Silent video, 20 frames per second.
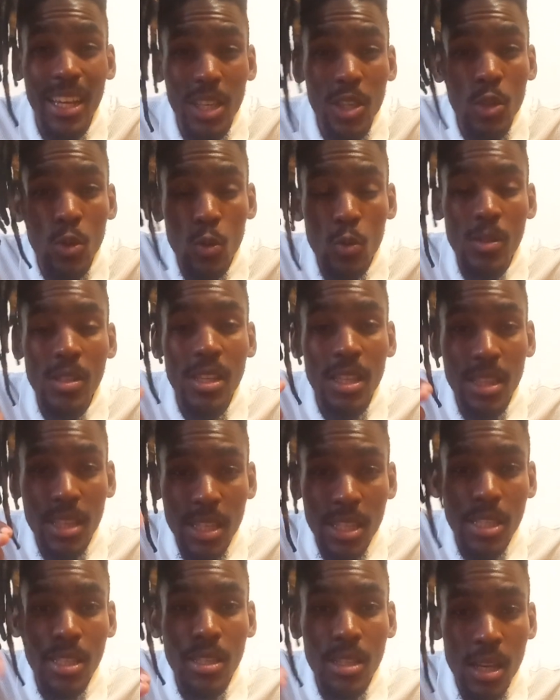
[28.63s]
used in
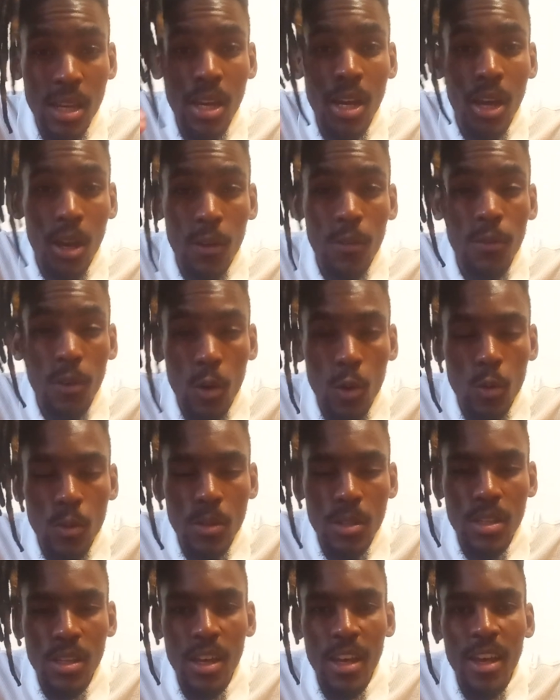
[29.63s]
these
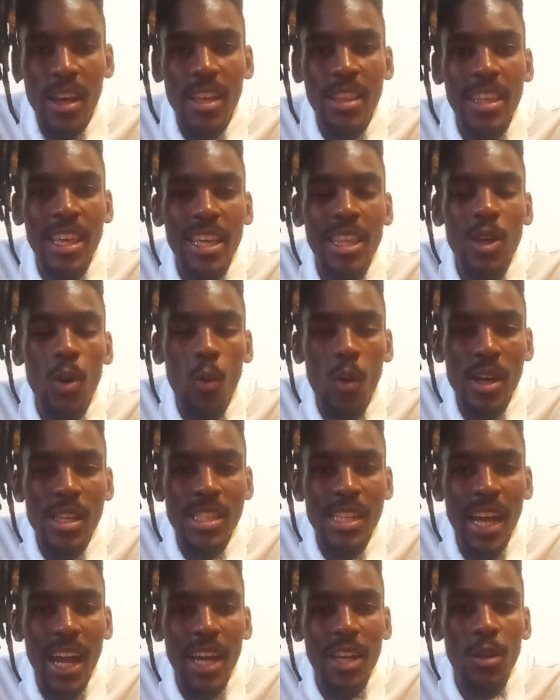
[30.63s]
phones, they're the ones
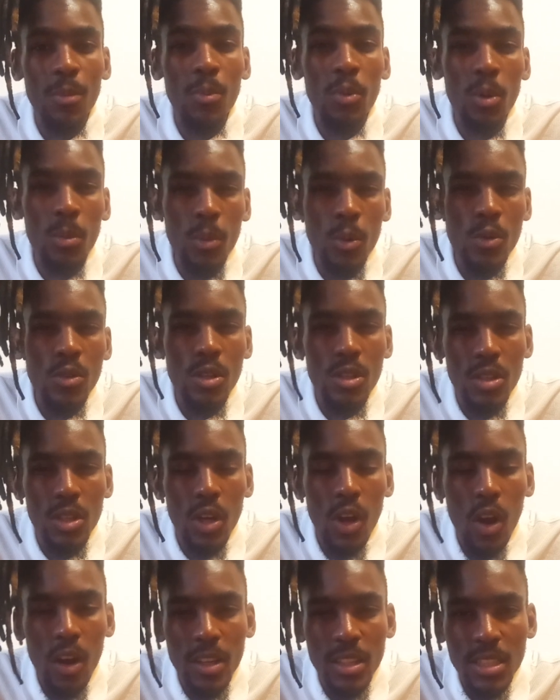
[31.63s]
that kind of promote
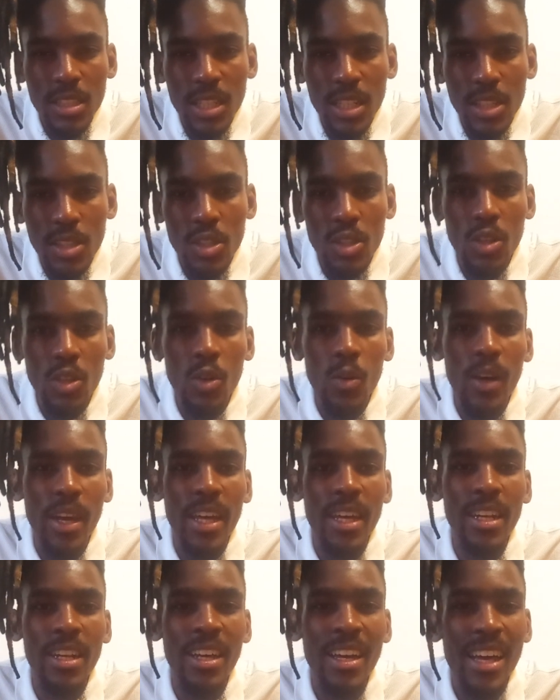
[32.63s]
certain content,
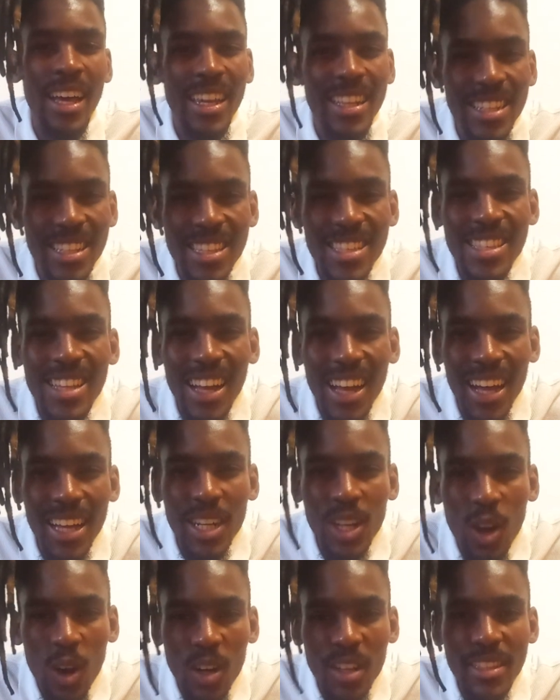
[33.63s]
and this is the kind
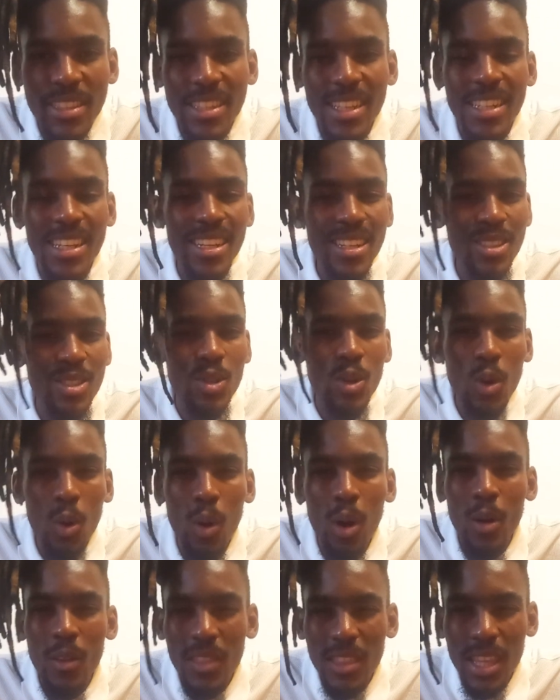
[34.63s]
of content that needs to
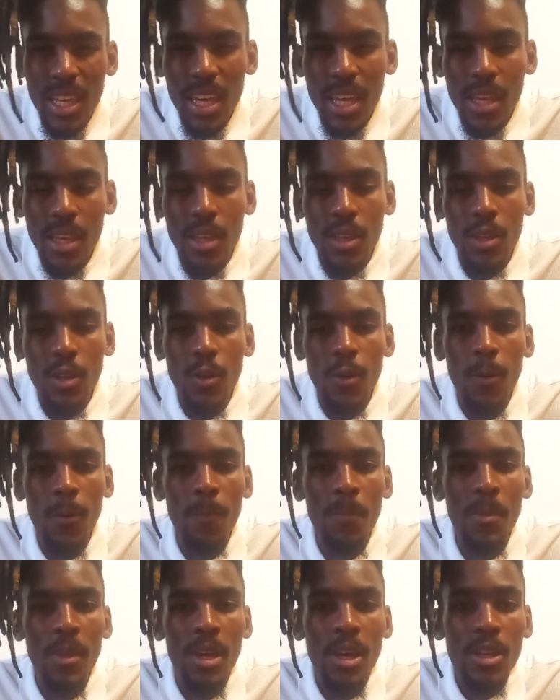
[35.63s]
go out there.
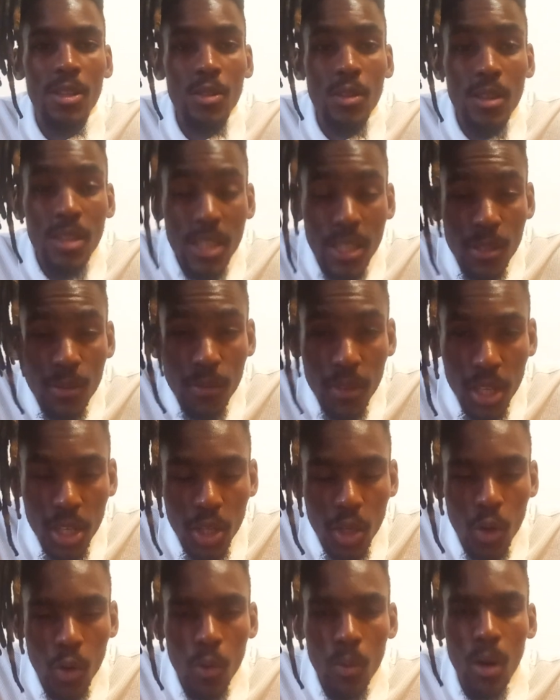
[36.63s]
So this
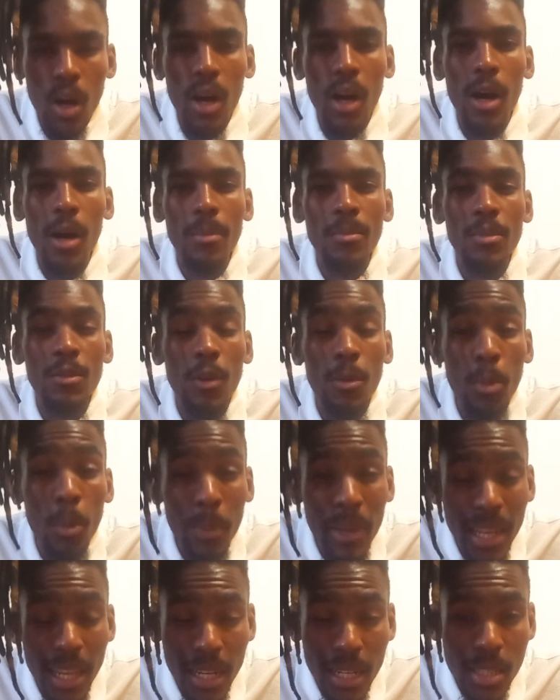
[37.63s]
video is from a
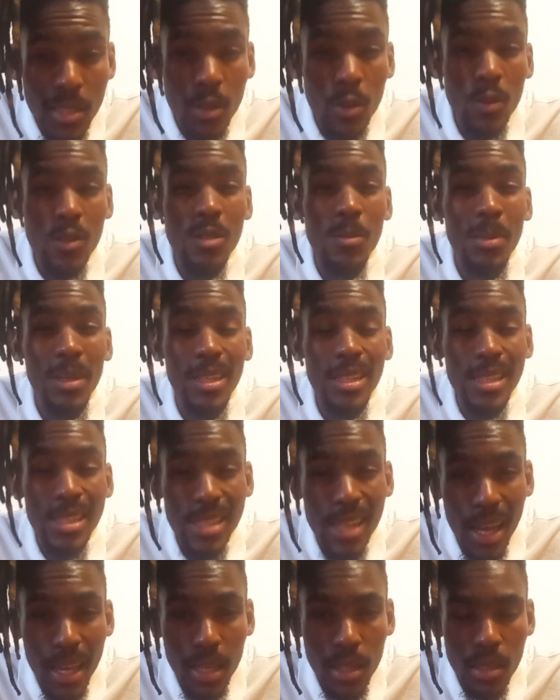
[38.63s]
playlist called Spirit
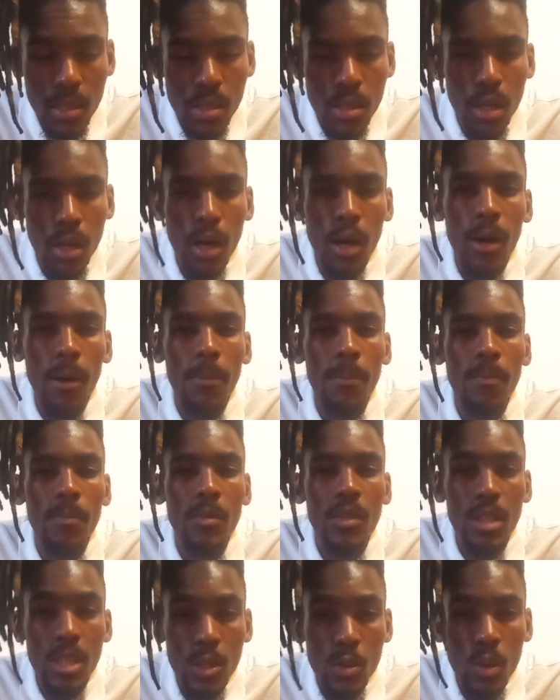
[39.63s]
Science.
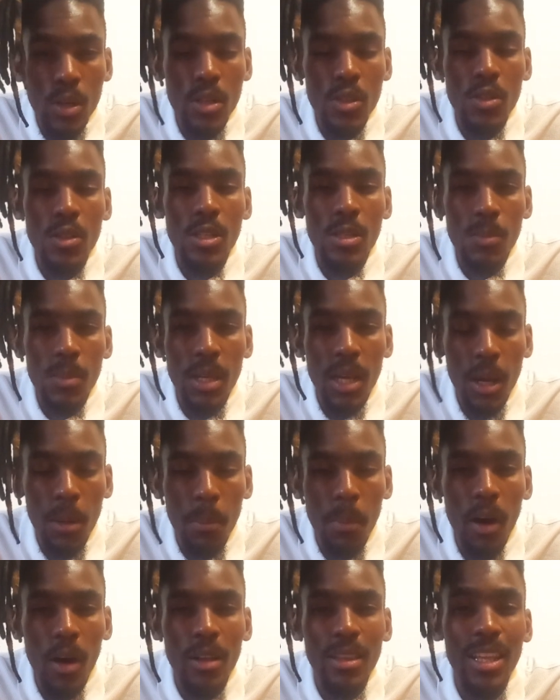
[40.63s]
This one is going to speak
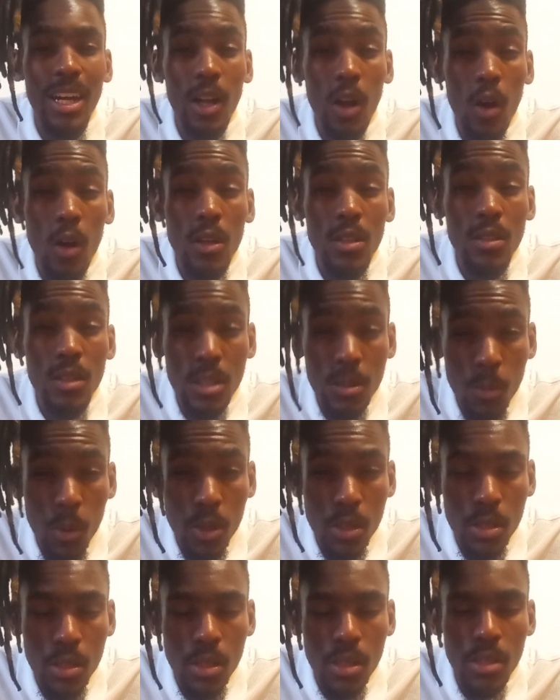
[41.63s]
about unconscious
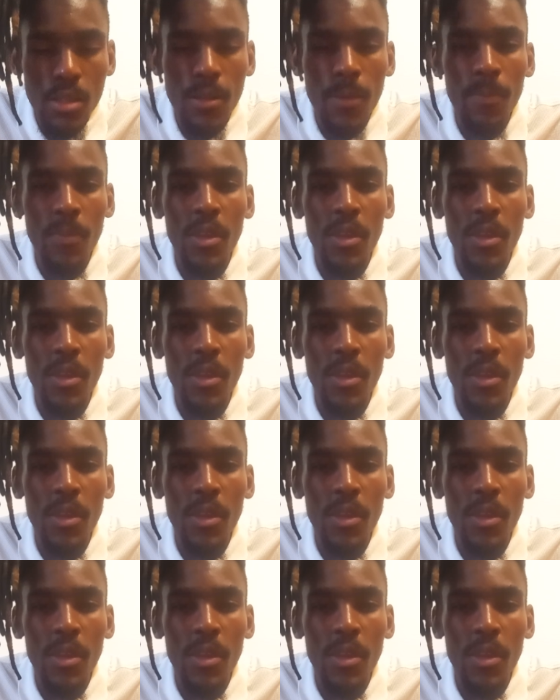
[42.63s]
monsters.